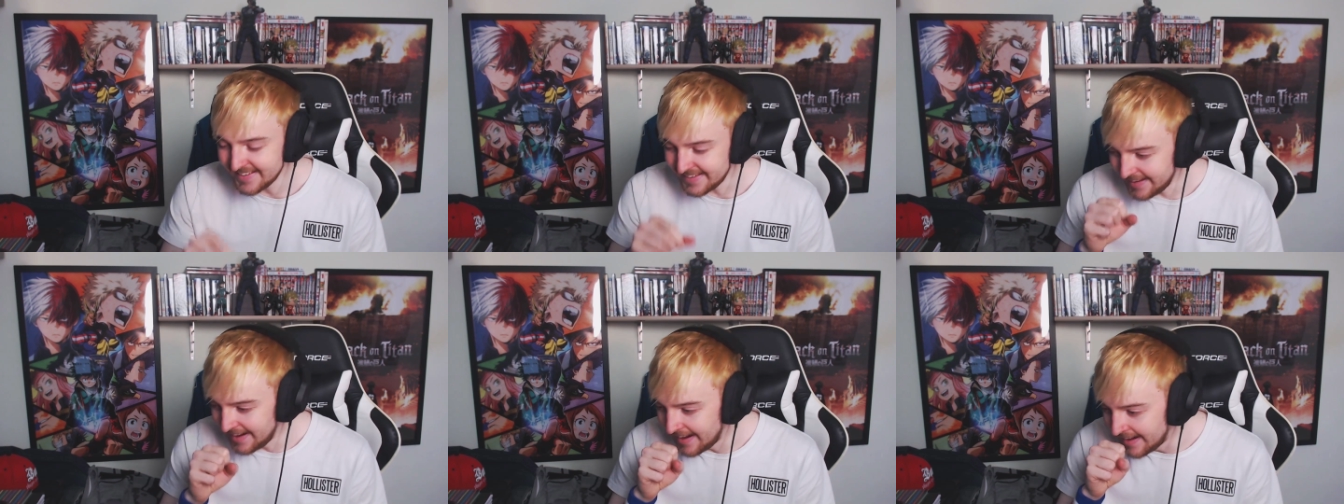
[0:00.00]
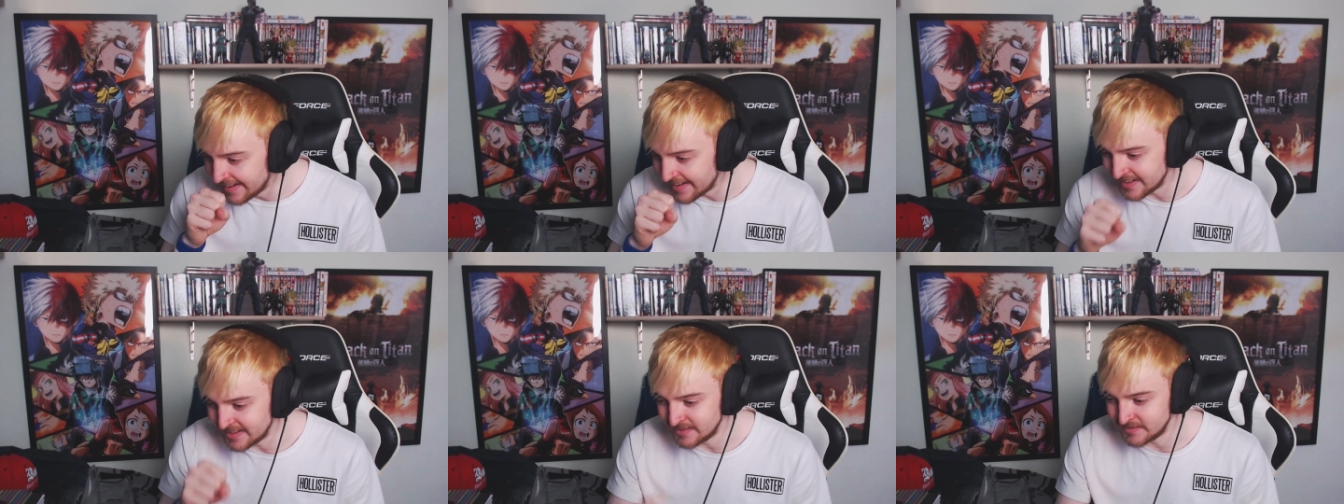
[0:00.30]

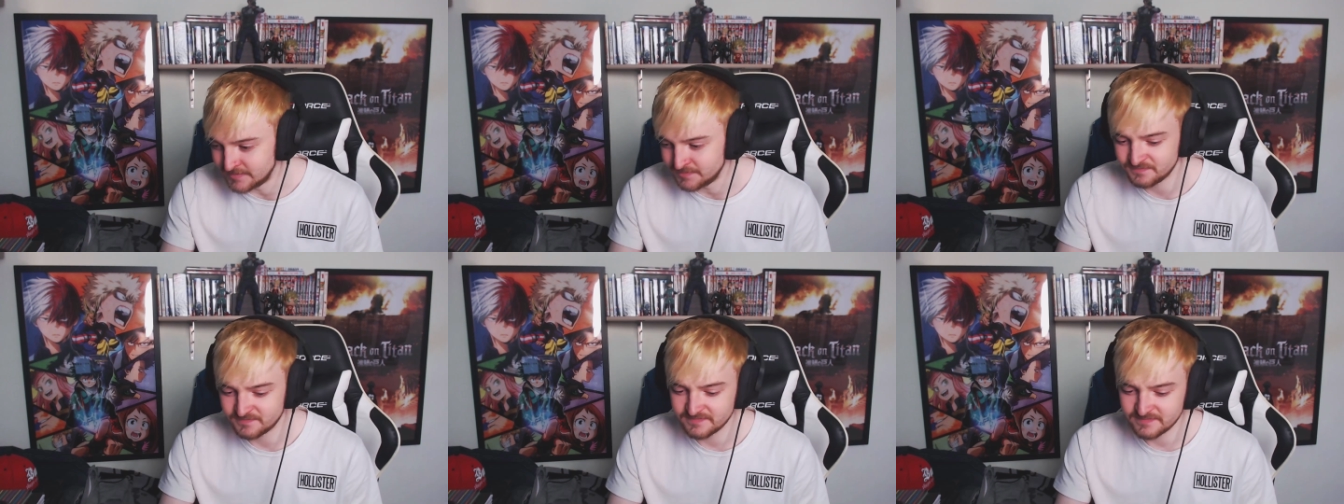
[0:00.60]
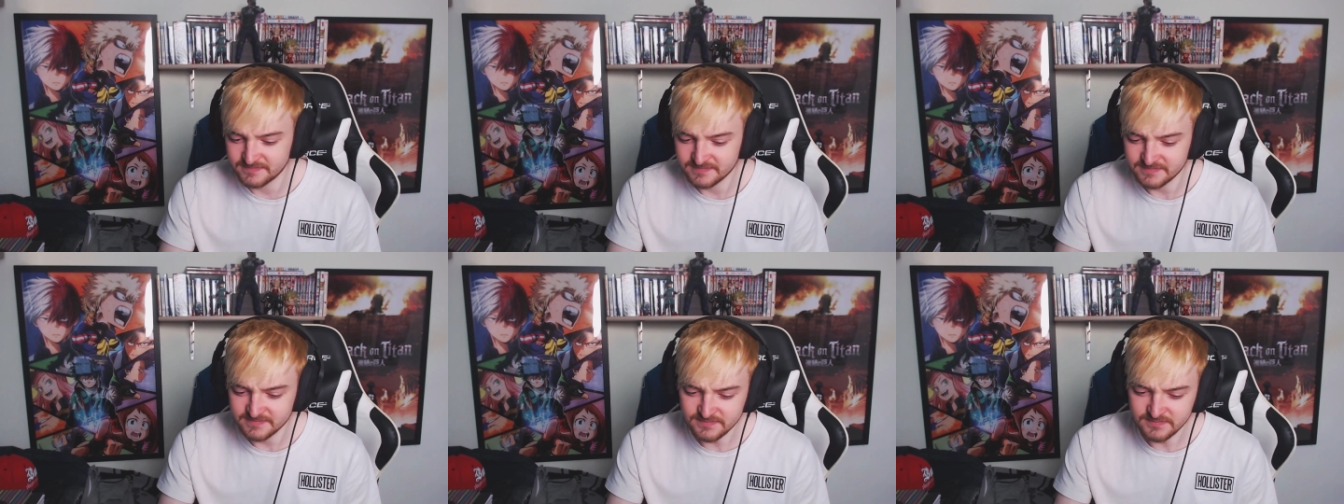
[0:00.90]
that out?
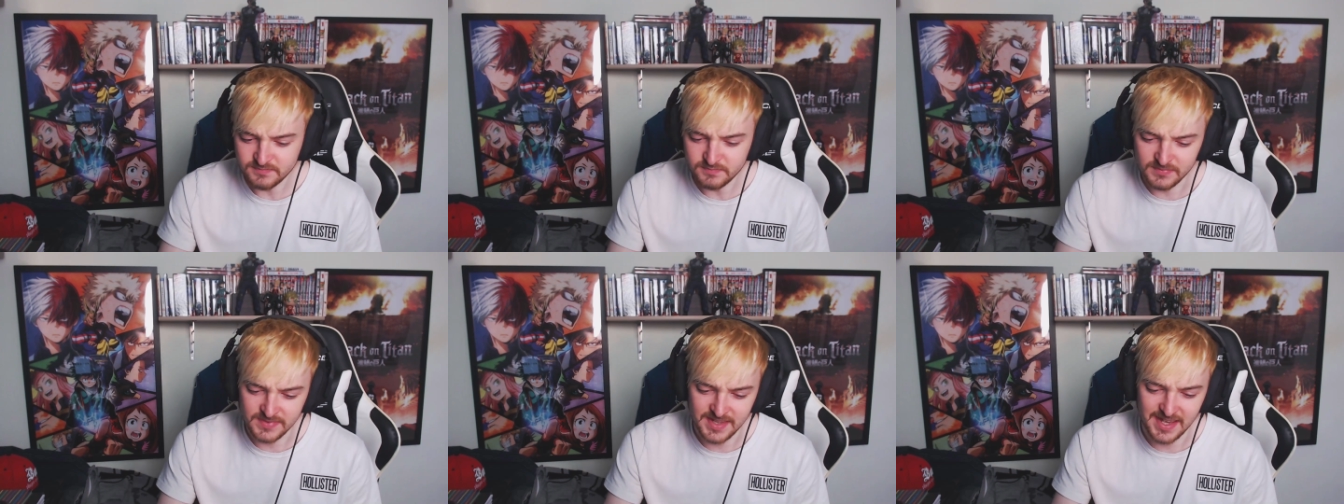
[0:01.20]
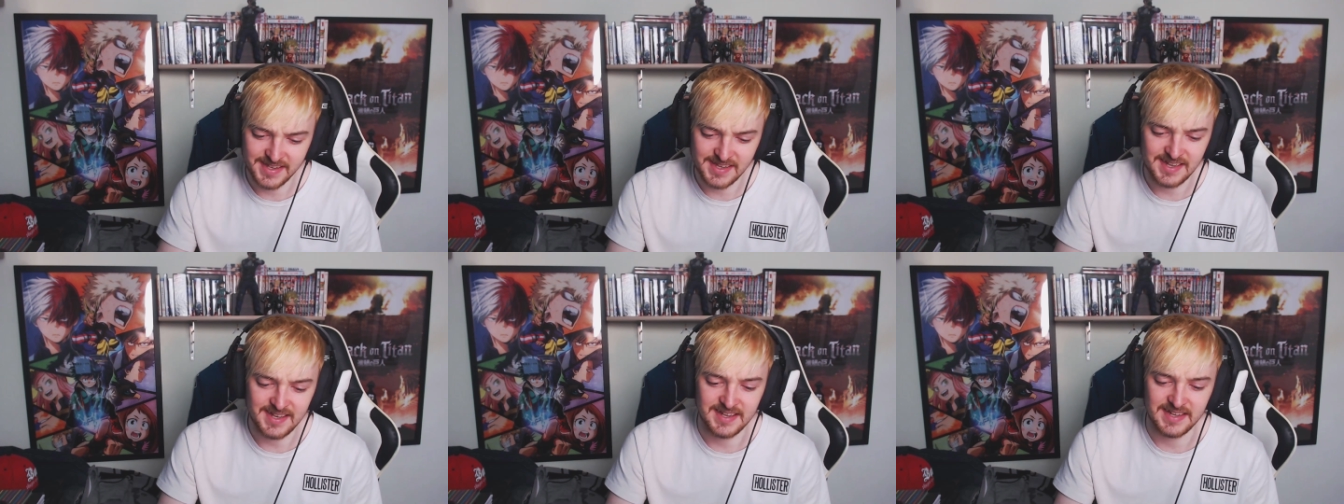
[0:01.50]

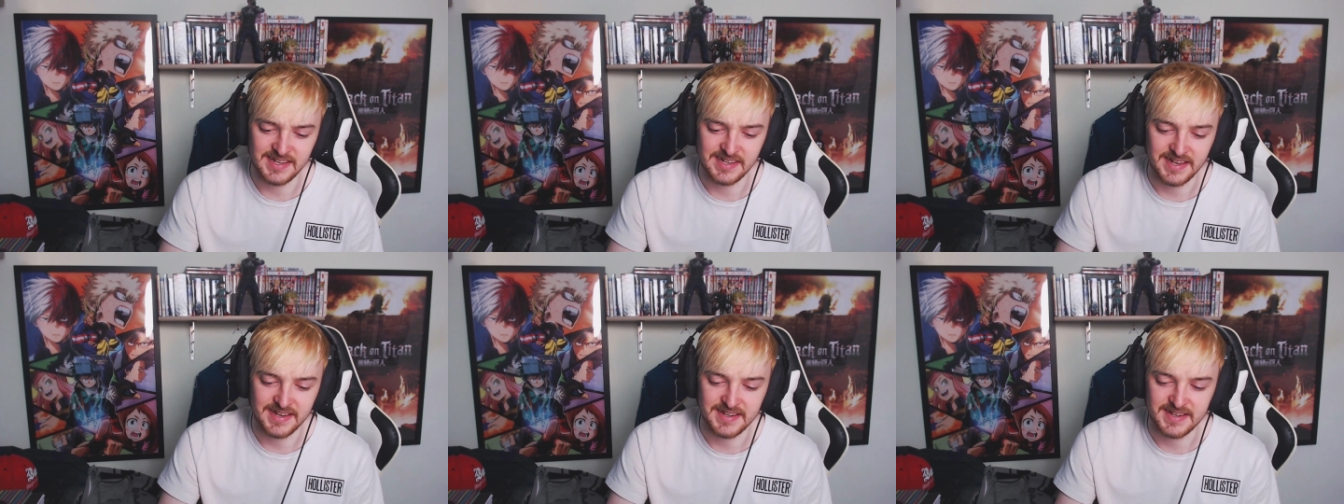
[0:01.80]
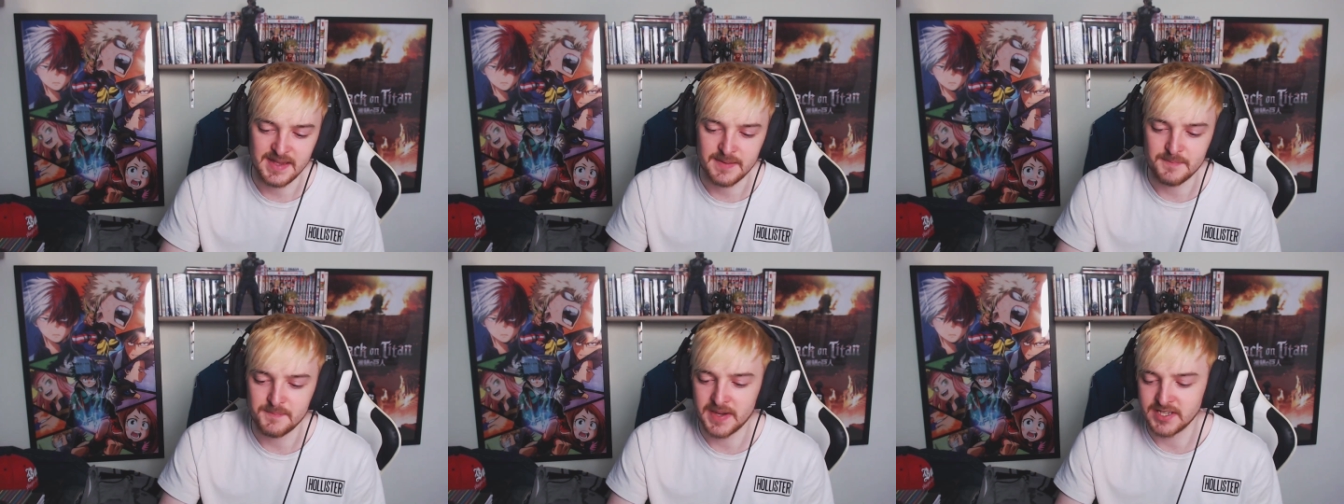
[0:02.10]
Again, like,
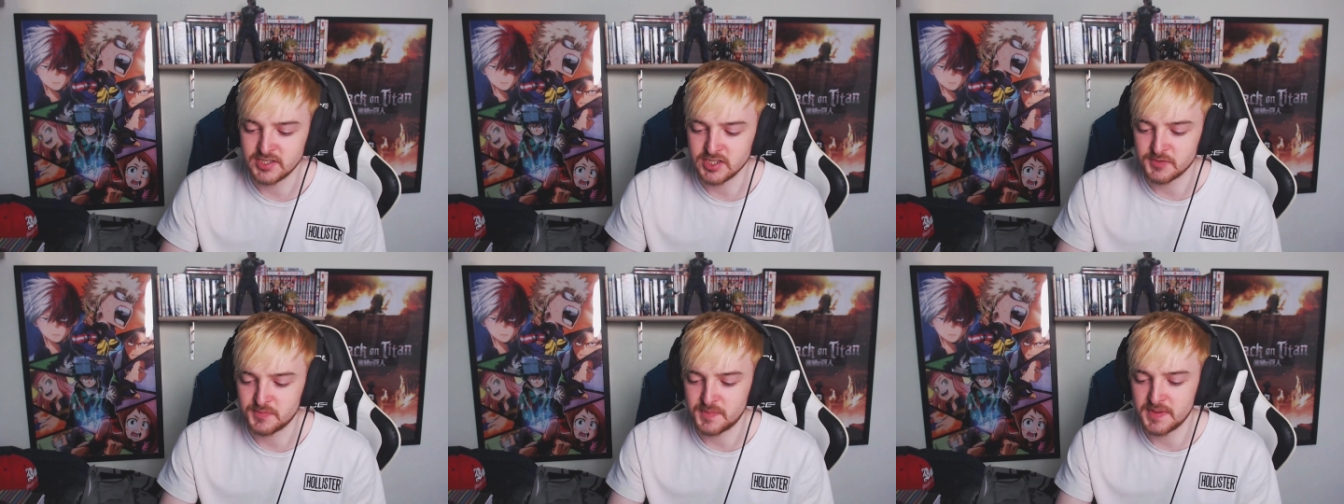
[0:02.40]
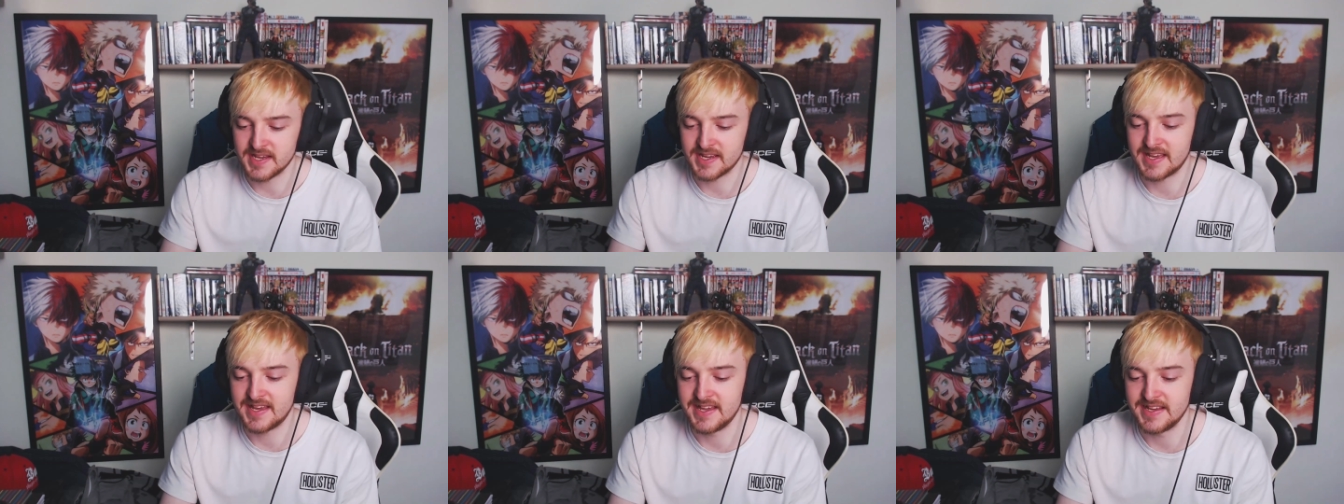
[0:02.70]
it might just be
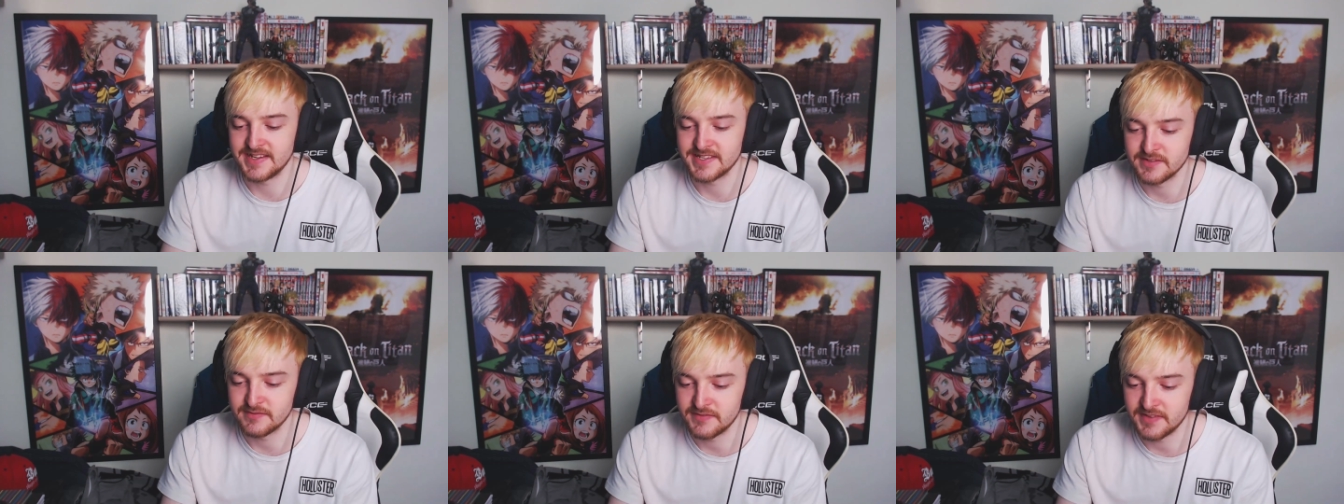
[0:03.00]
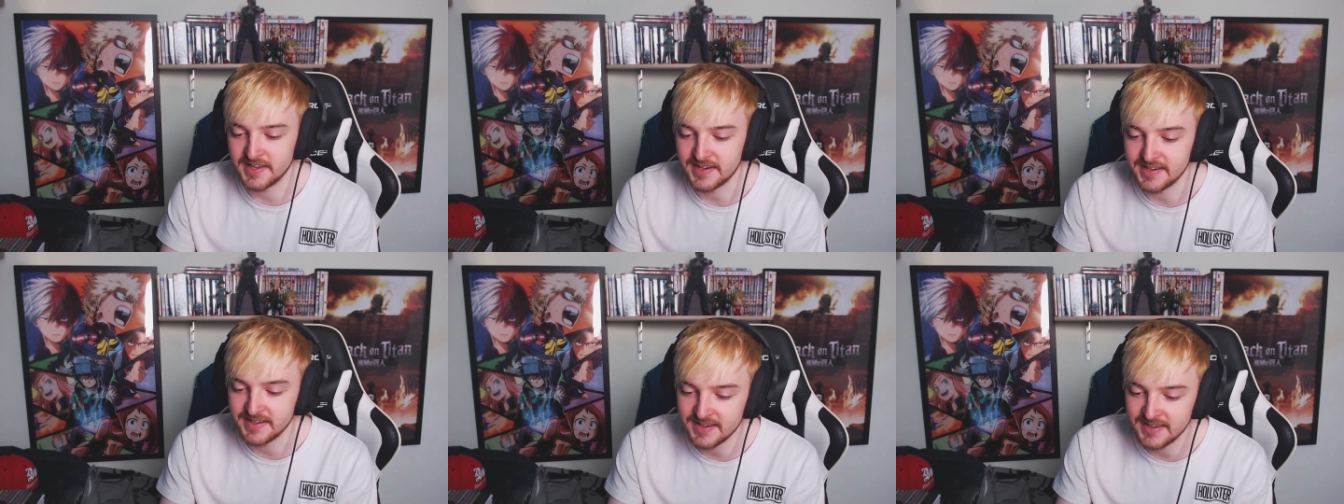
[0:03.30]
a case of,
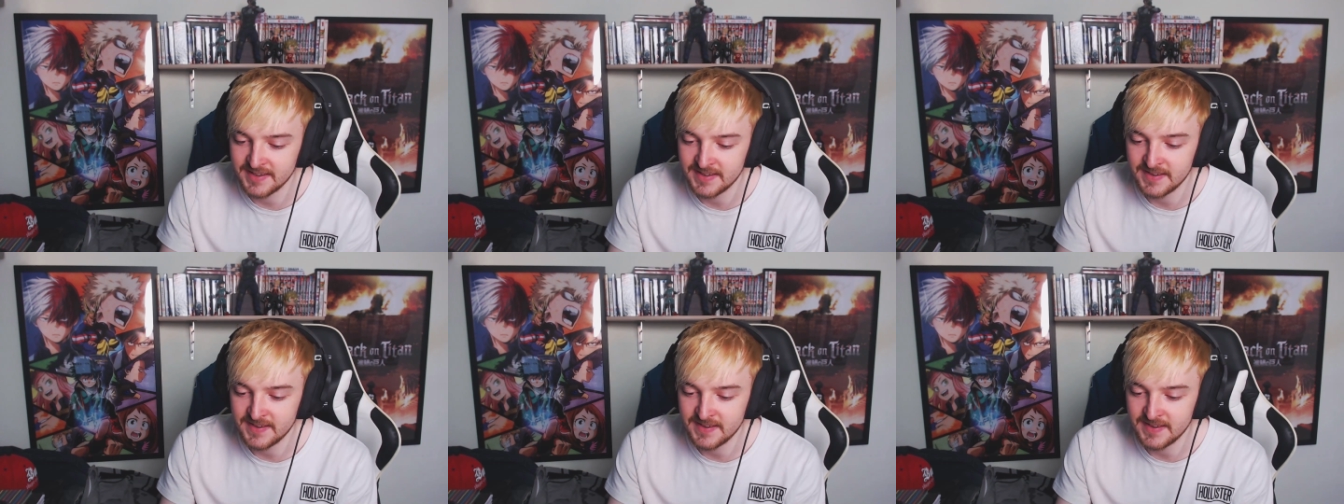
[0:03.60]
like,